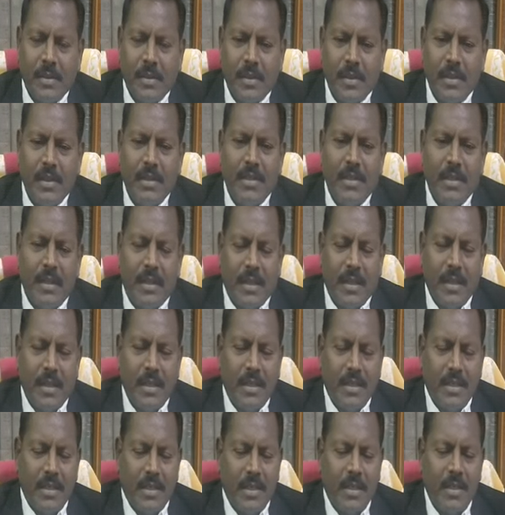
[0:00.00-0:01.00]
and the
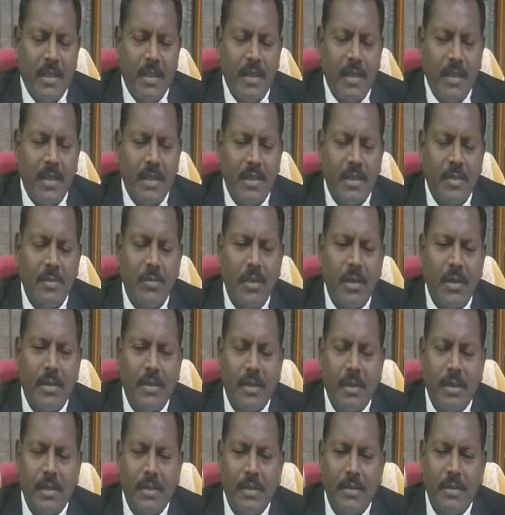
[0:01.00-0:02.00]
organization leaders
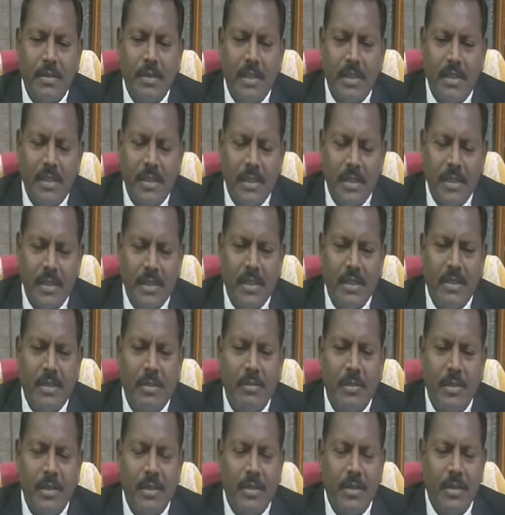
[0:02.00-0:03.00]
belonging to SCST
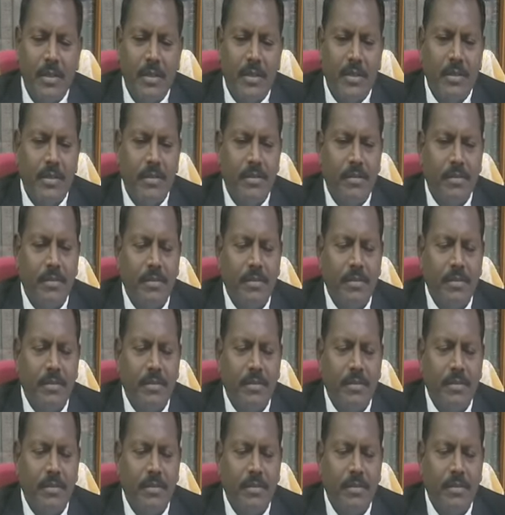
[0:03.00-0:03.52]
communities.